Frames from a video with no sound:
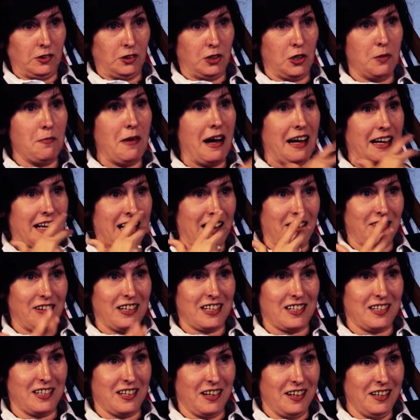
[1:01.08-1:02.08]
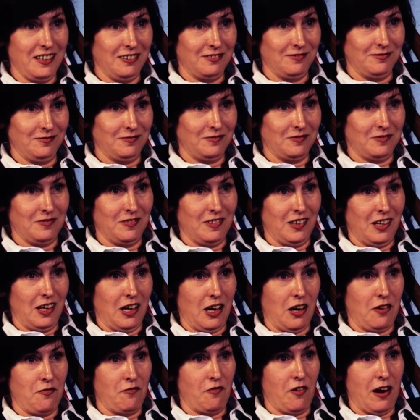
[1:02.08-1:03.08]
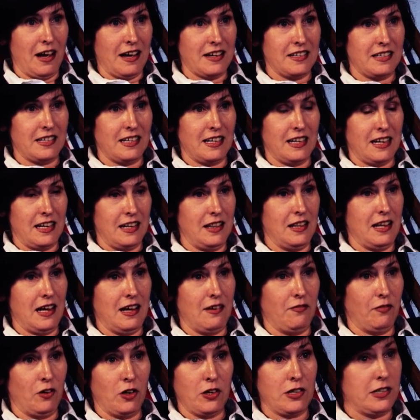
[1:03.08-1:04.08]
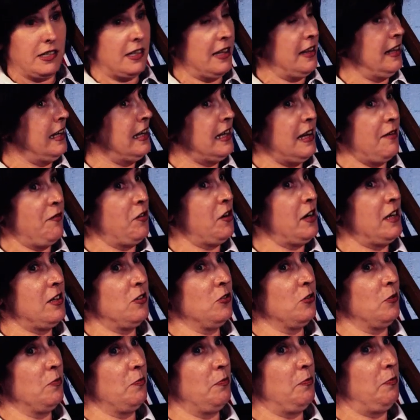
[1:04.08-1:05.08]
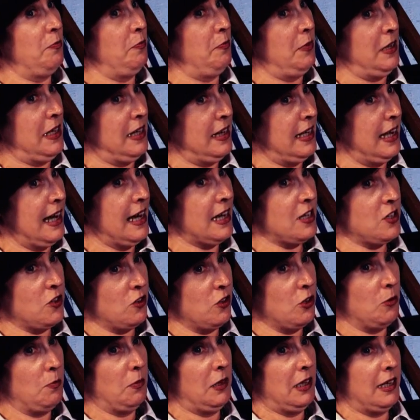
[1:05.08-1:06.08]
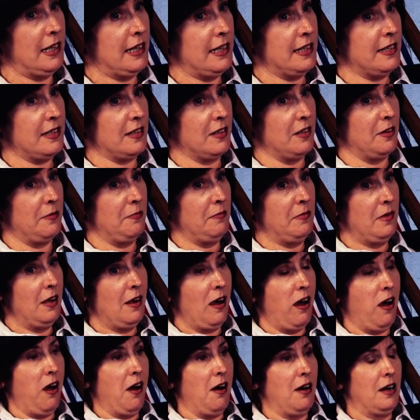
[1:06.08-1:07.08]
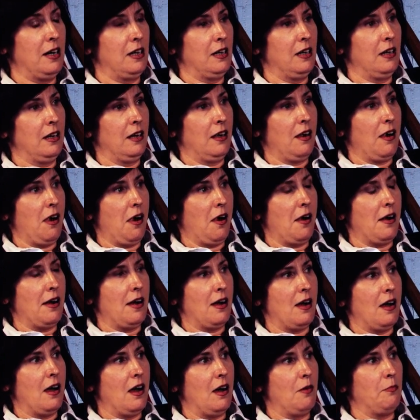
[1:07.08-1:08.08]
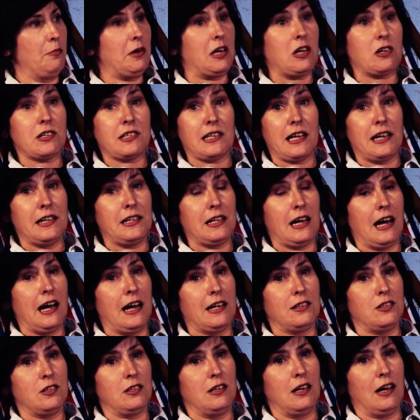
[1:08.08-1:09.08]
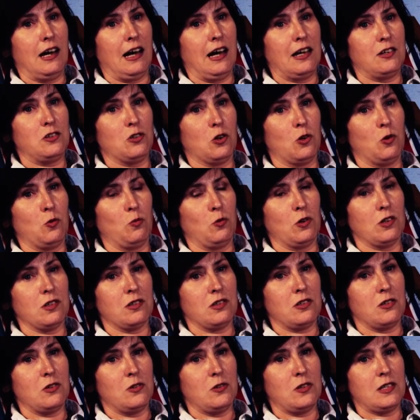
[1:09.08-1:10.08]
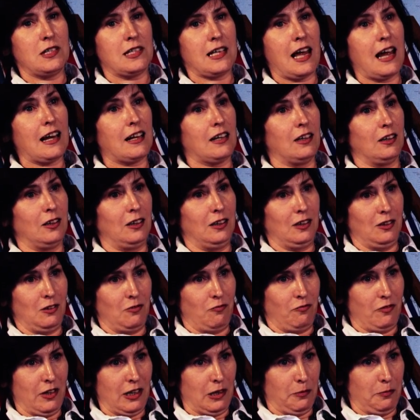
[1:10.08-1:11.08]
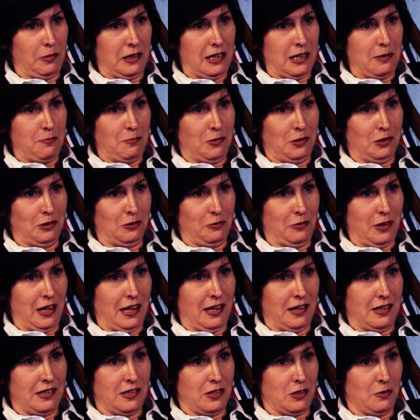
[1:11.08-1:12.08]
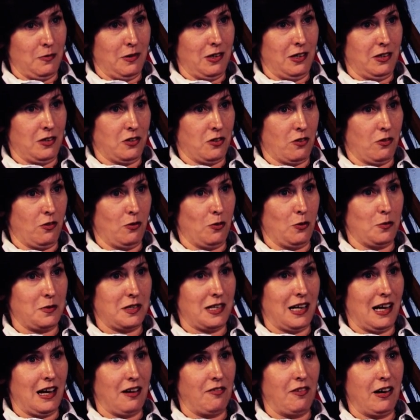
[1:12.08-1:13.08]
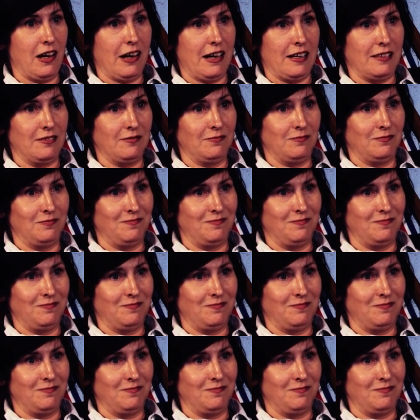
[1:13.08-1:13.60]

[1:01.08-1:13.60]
to my character and write it in their voice, and they never end up being the actor who plays them, because I don't want to saddle real people with some of the screw-ups that I write.